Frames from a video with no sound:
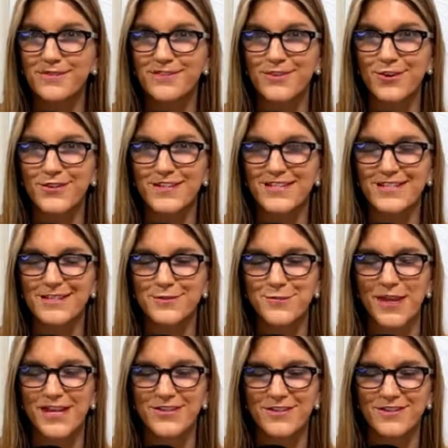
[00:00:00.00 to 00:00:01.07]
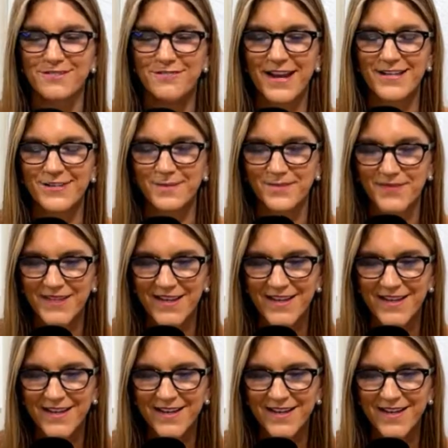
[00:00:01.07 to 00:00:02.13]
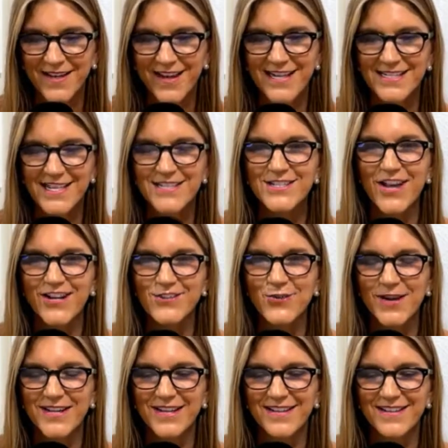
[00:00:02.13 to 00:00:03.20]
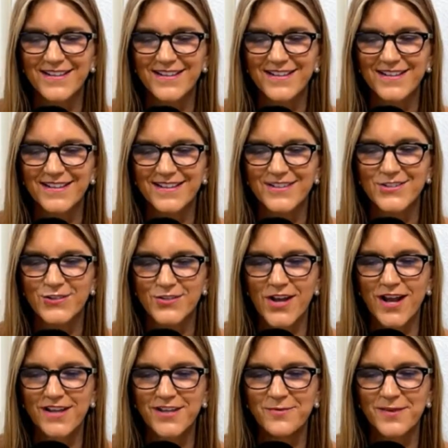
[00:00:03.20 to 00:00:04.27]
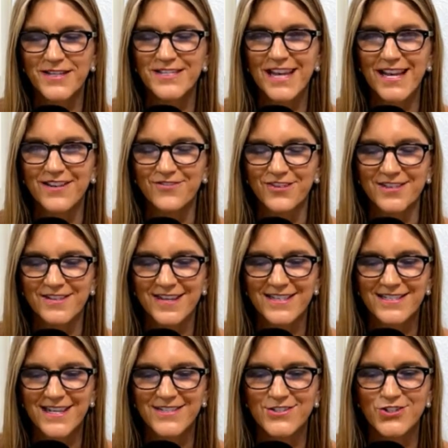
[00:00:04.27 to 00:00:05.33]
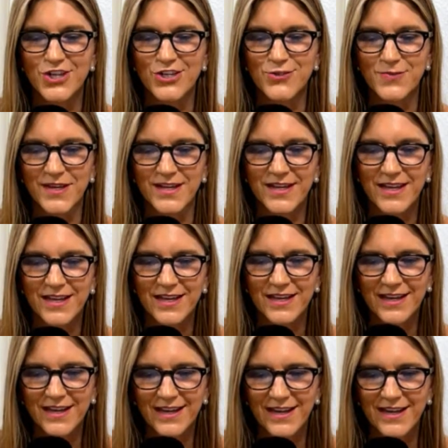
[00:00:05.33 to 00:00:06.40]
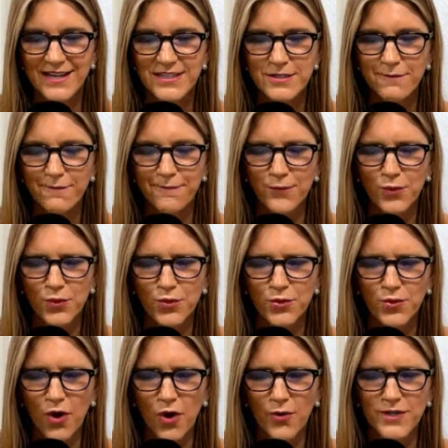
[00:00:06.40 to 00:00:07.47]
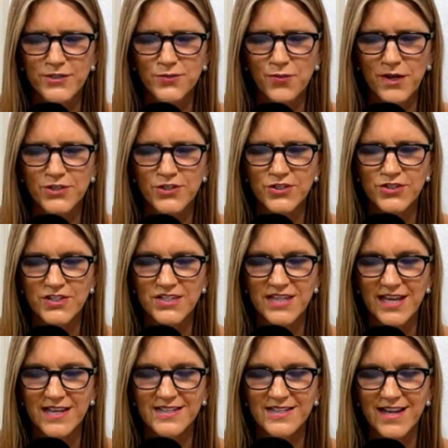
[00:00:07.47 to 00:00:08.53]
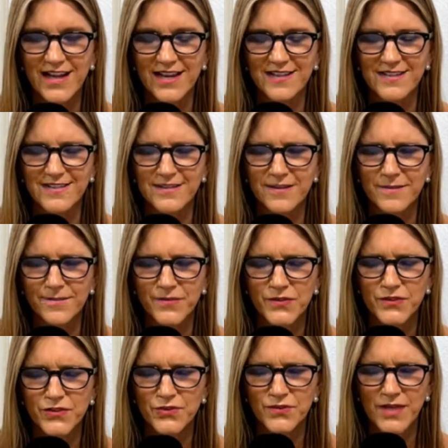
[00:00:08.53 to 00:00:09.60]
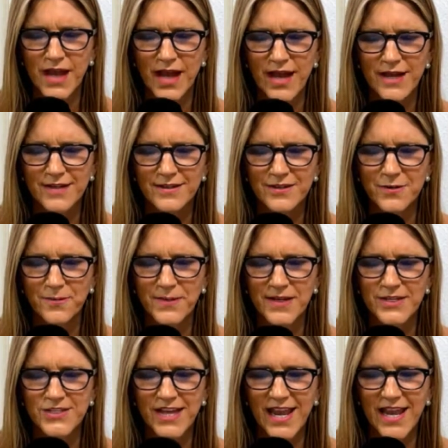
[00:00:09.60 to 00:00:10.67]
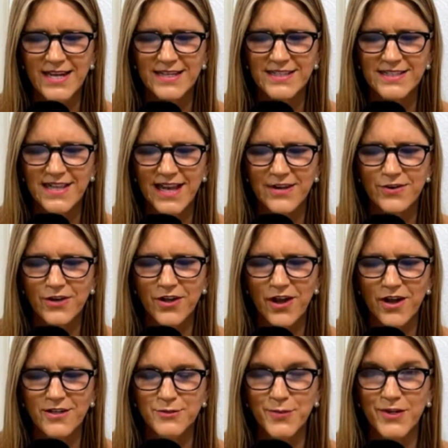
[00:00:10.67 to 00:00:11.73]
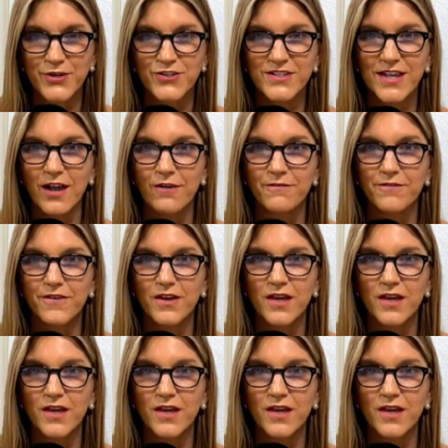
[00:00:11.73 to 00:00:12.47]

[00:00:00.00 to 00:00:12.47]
turned it to this page, random. It says, Law 20. Do not commit to anyone. It says, judgment. It is the fool who always rushes to take sides. Do not commit to any side or cause but yourself.